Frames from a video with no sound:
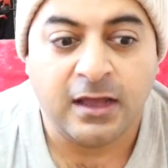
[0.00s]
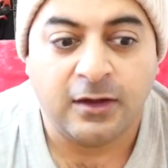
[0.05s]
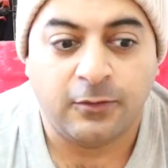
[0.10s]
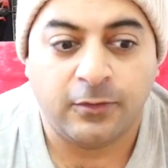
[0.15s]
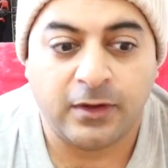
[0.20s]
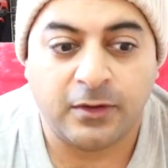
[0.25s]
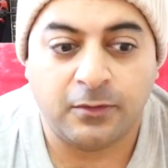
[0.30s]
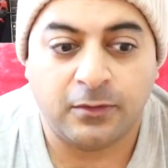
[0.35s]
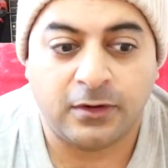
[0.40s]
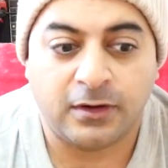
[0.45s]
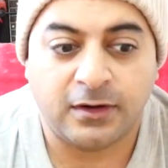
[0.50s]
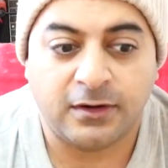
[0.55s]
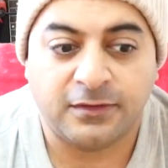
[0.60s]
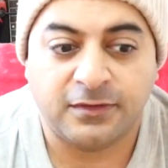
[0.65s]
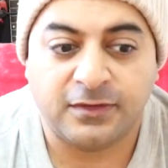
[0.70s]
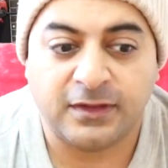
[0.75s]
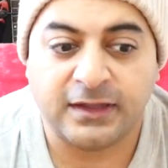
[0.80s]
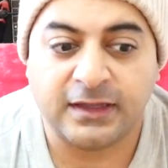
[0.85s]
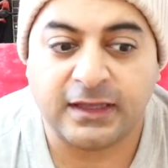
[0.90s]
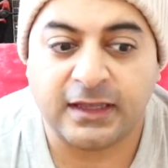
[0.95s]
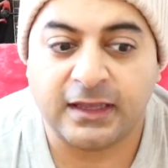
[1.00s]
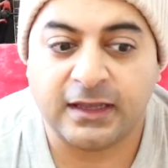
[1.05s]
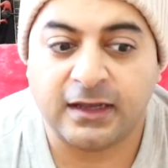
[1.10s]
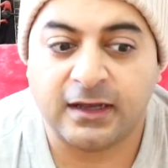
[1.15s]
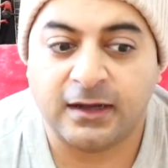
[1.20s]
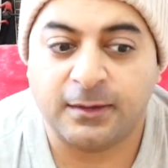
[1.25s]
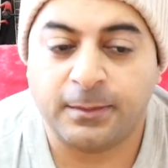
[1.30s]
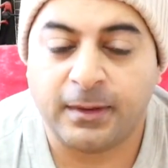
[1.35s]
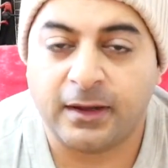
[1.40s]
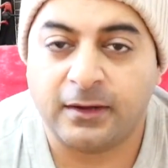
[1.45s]
We were thinking
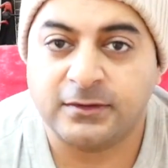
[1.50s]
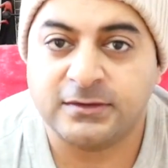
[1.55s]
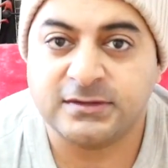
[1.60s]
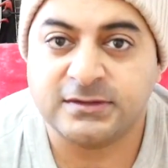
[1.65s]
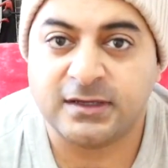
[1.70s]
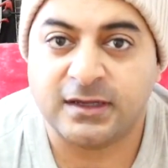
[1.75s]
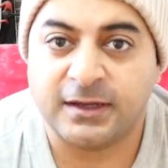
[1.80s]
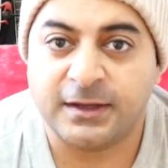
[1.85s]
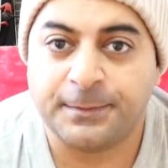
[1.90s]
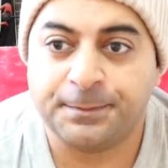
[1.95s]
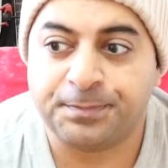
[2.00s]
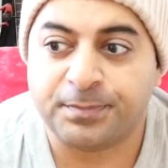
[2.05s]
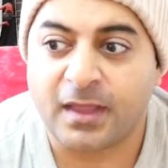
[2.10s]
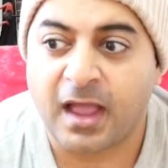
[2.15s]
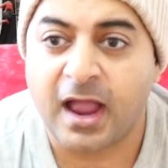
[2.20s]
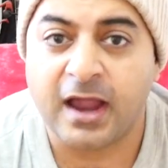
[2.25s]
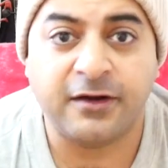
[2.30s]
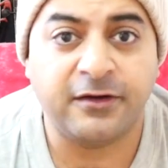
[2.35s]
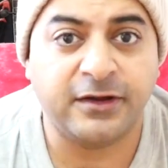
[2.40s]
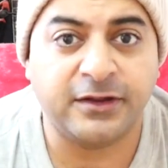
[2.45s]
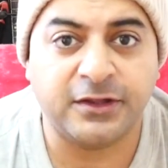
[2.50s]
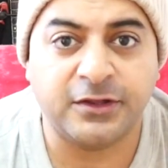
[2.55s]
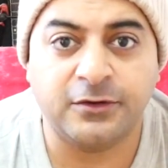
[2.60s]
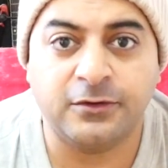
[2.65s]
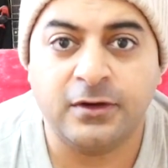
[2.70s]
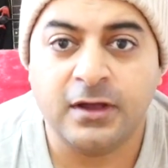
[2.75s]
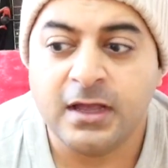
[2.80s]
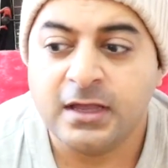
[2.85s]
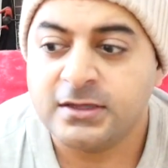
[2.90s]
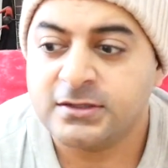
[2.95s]
about hiring
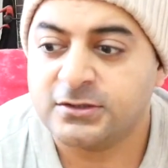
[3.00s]
you.